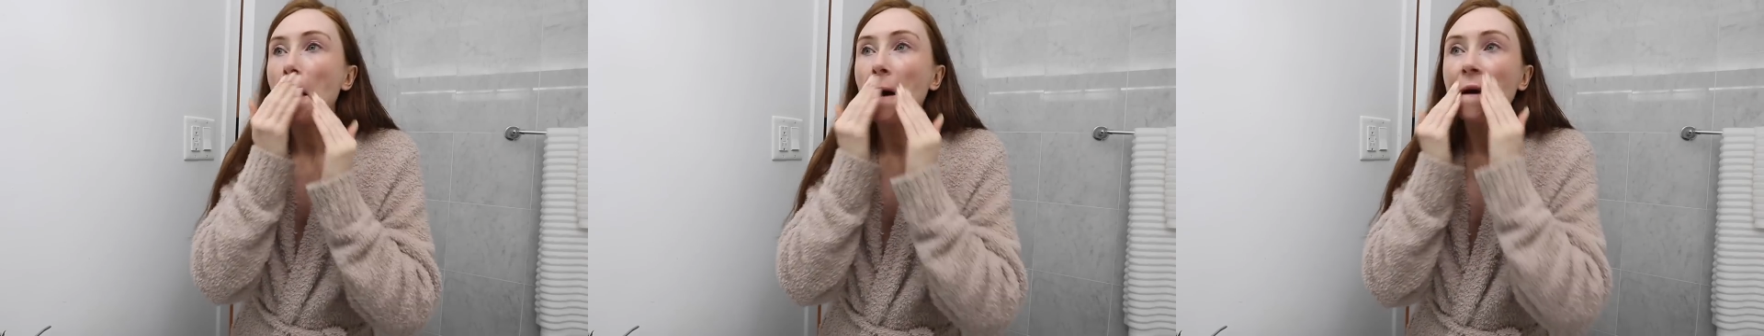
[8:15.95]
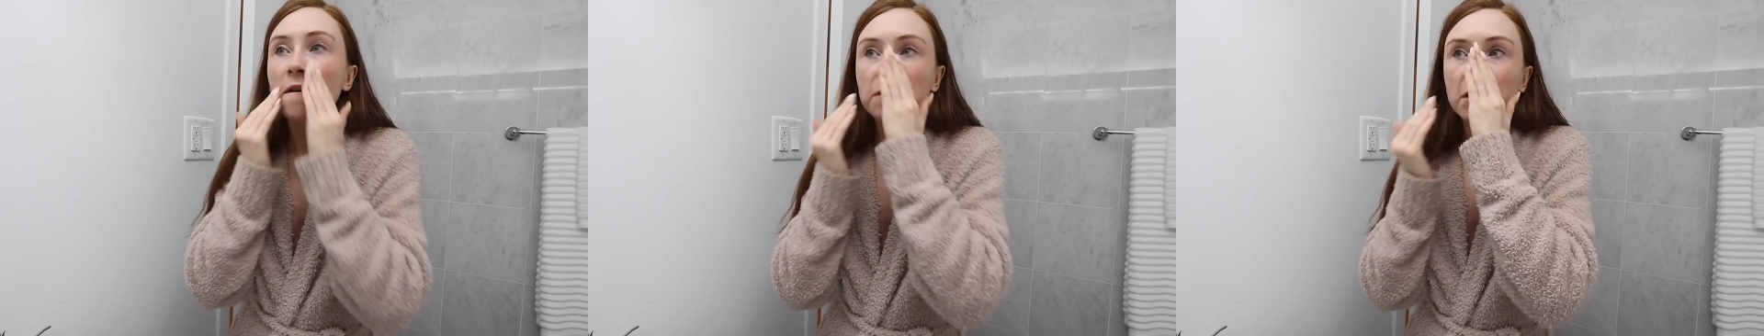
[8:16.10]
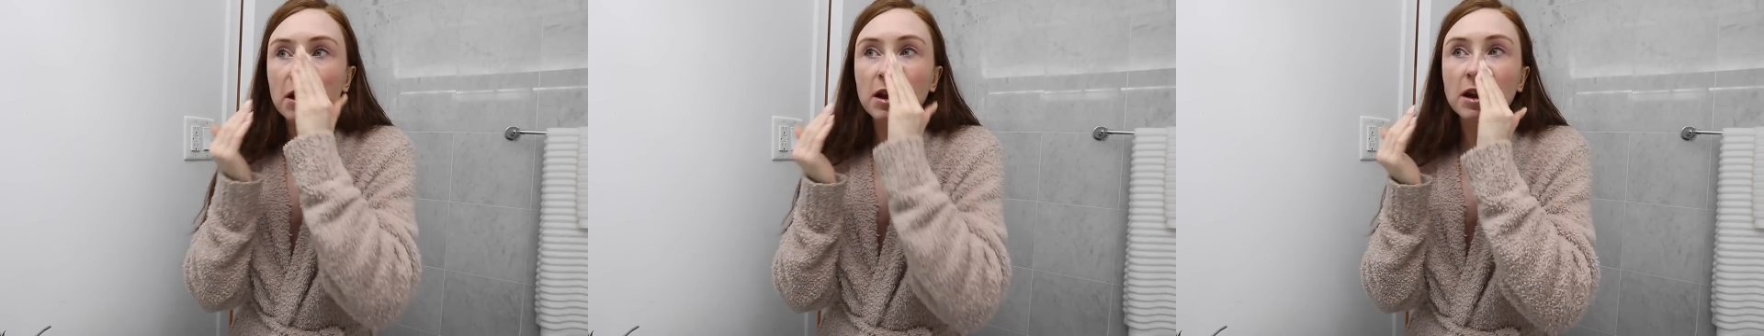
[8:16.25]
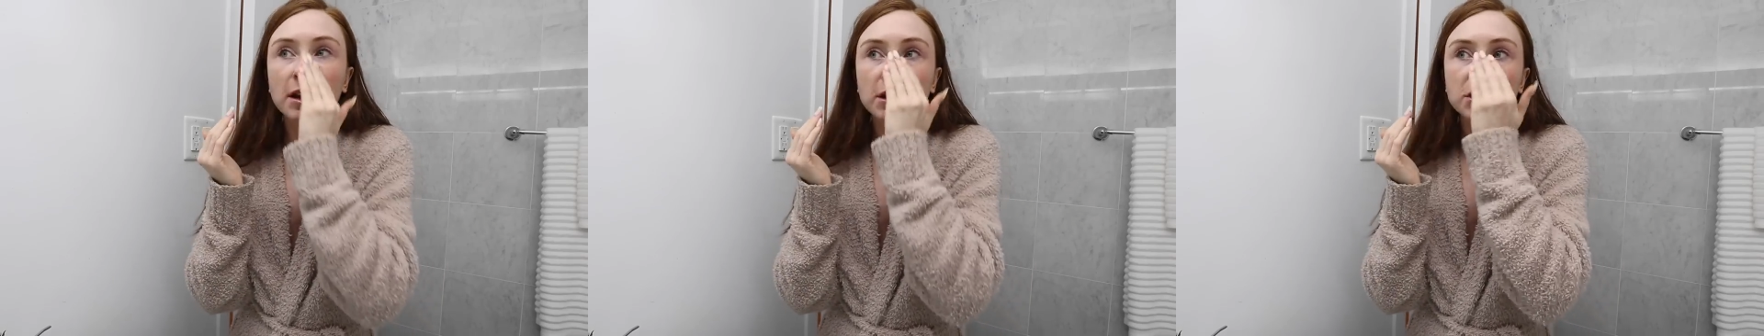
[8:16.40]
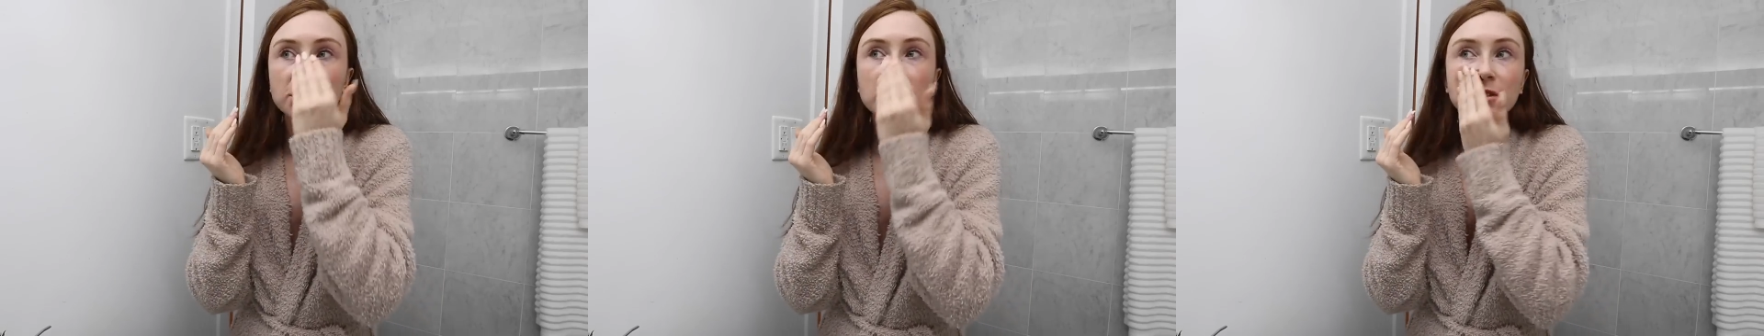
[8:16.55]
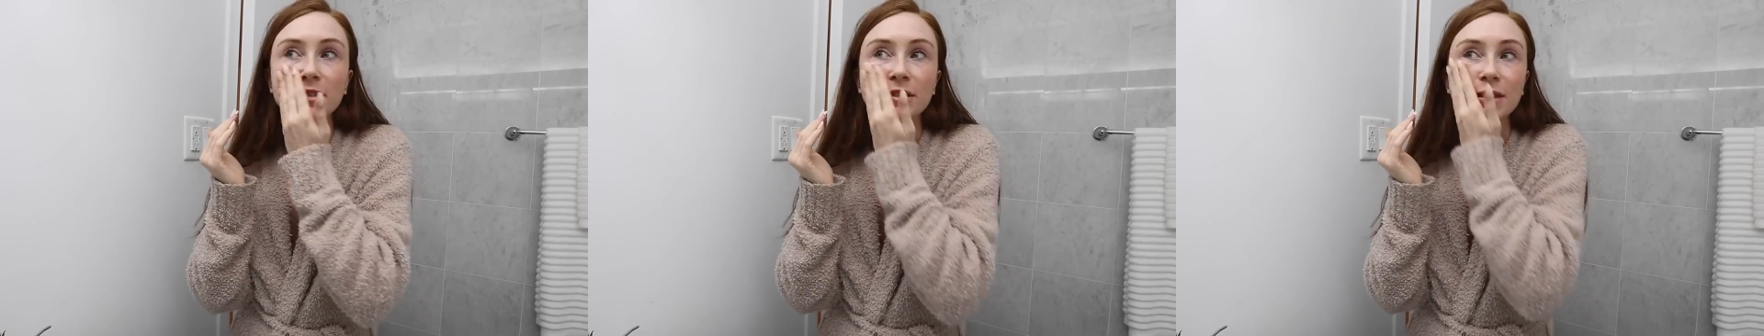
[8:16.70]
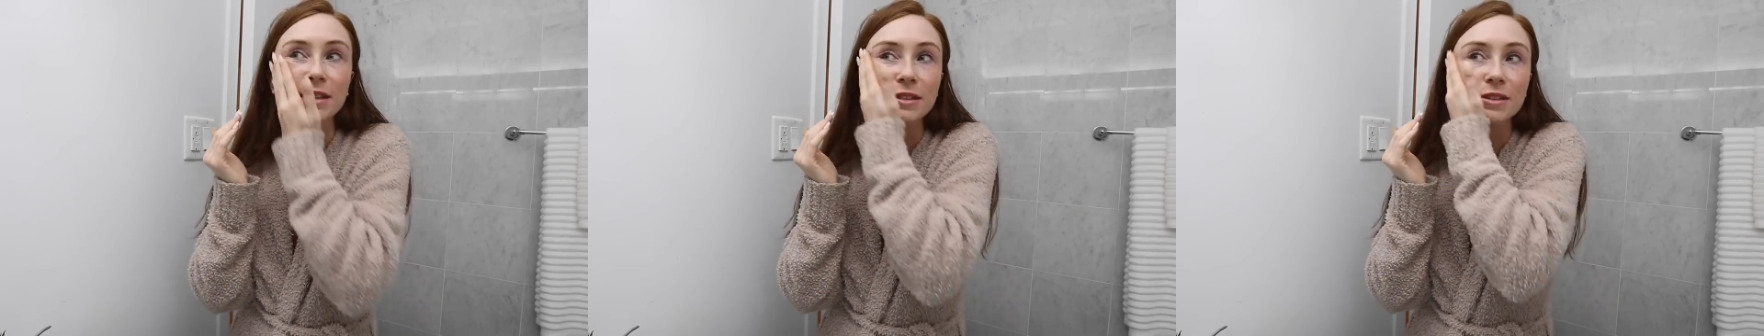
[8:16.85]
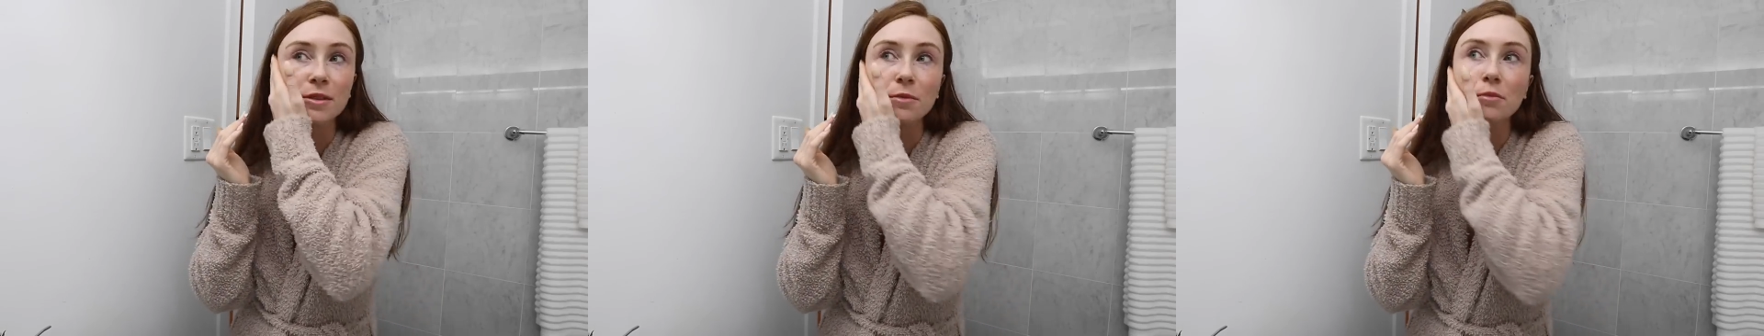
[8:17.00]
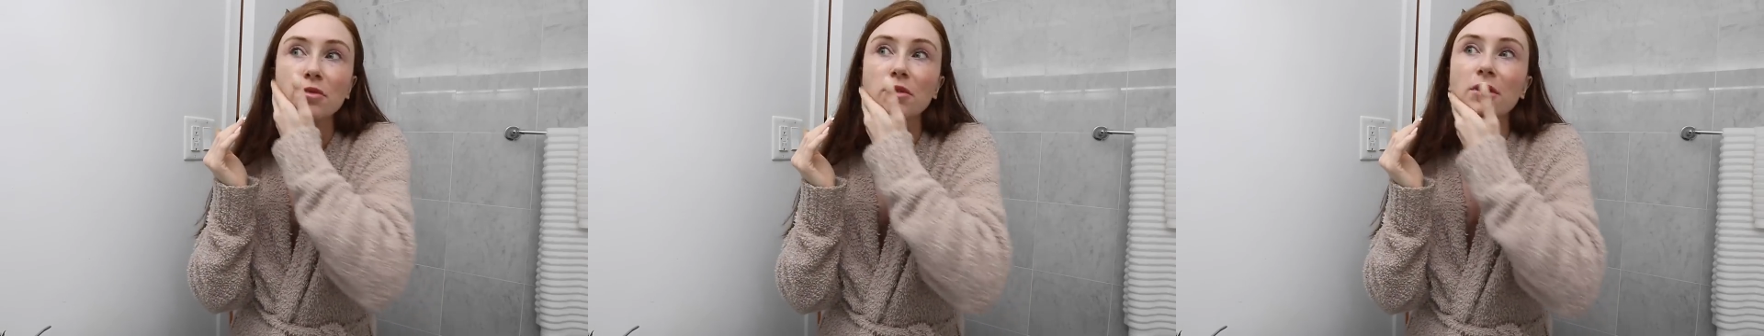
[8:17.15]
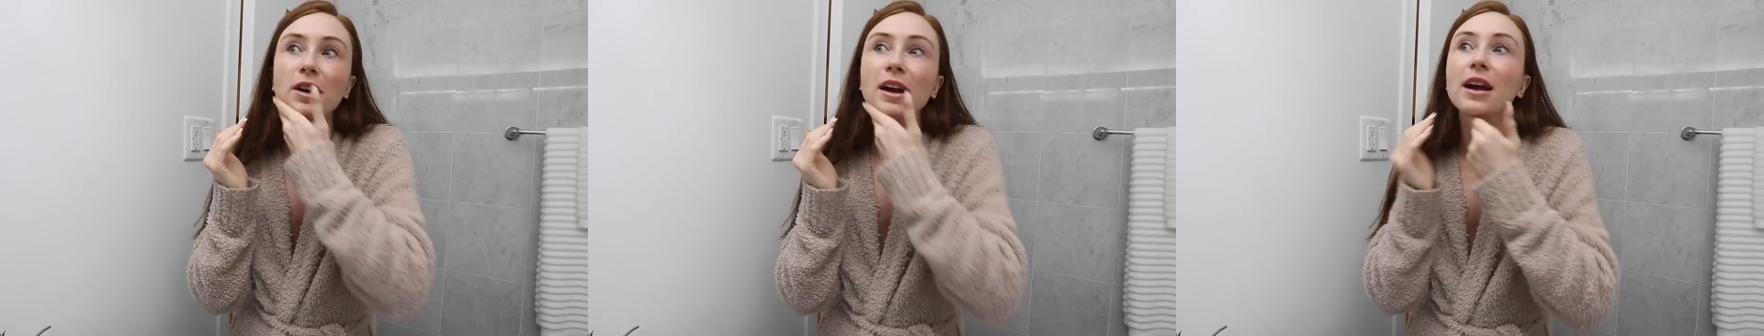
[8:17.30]
I feel like it just needs a
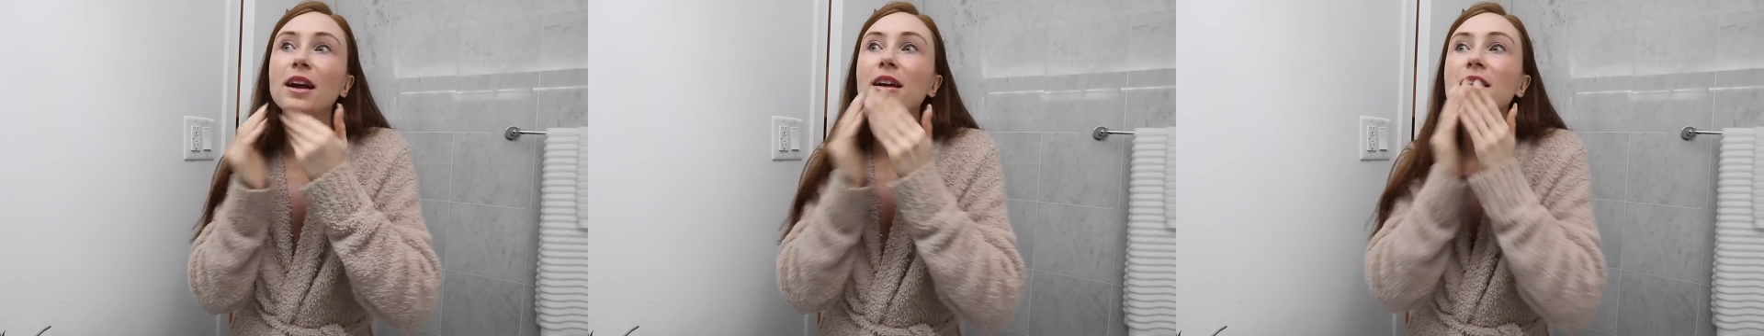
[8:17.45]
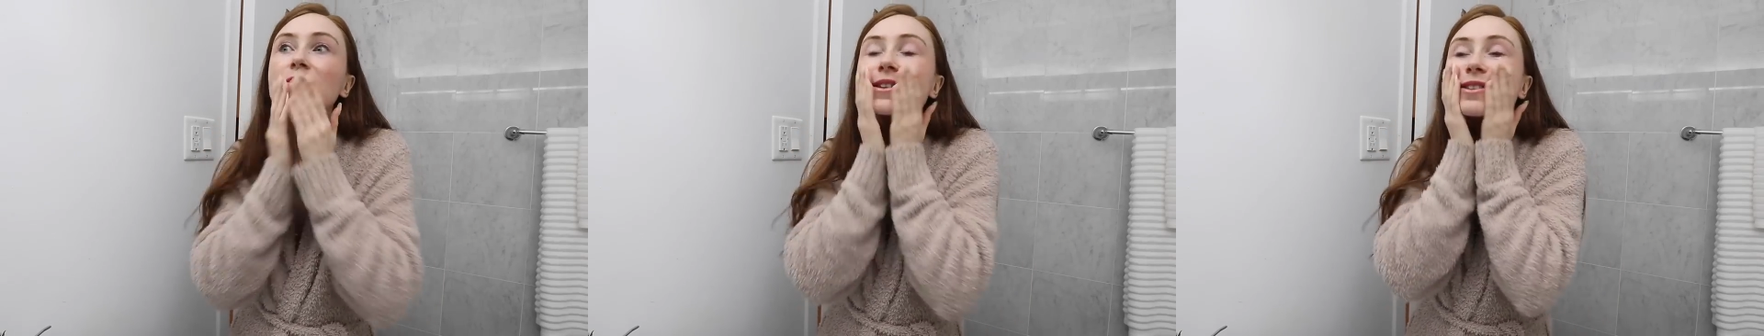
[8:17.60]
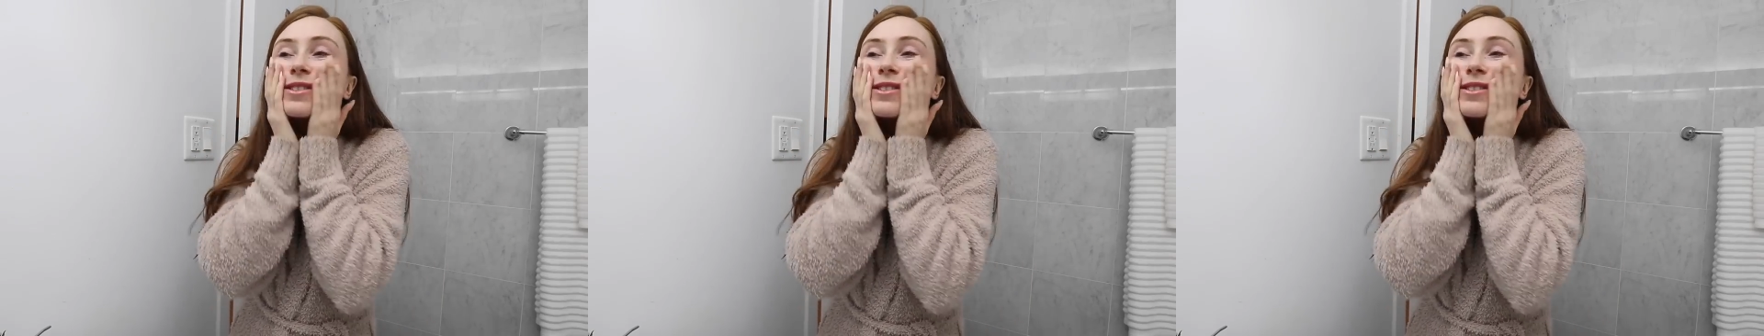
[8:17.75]
break